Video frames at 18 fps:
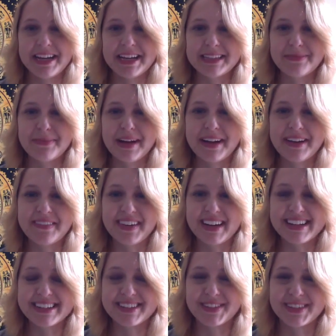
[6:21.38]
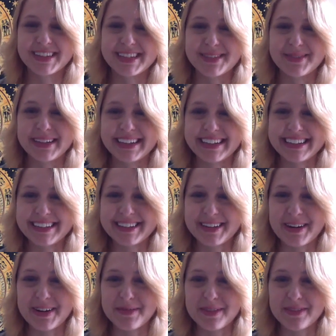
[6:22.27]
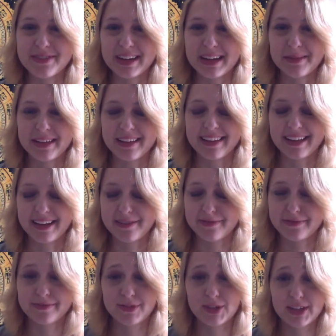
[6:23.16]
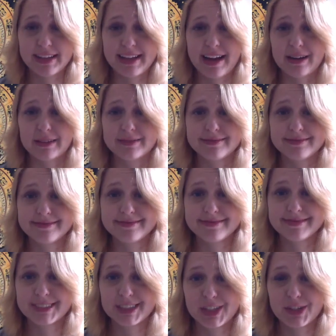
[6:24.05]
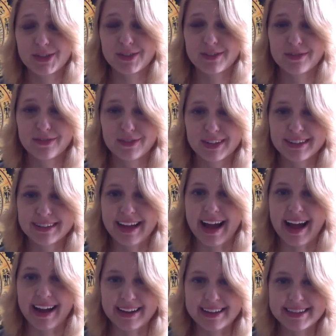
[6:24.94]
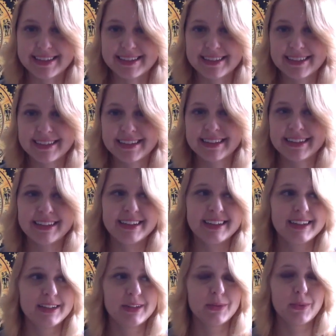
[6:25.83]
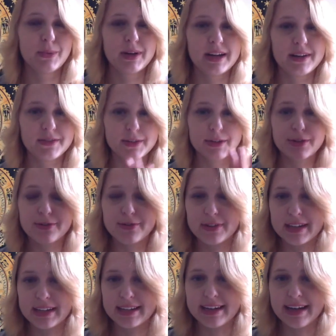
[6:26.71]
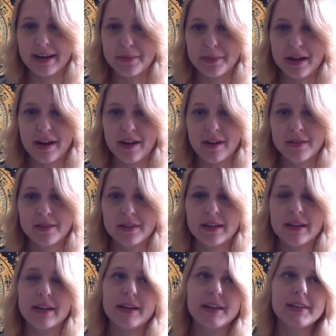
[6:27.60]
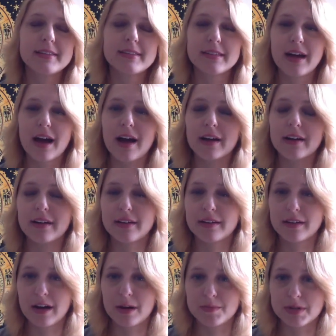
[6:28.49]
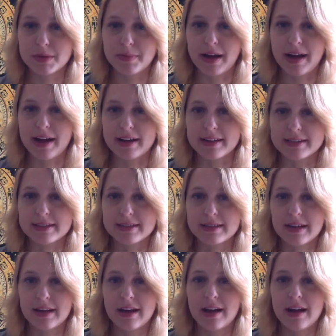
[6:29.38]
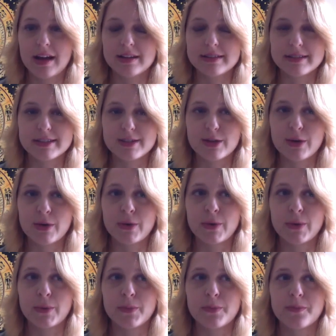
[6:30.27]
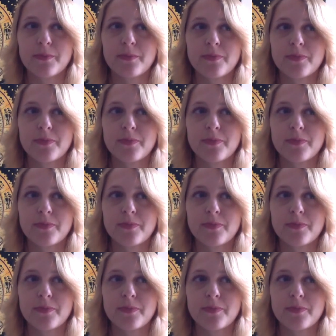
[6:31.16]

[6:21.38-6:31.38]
that's my advice for this week in your home and family life. Chill out. Just relax. Whatever you're freaking out about is not going to come to pass. And so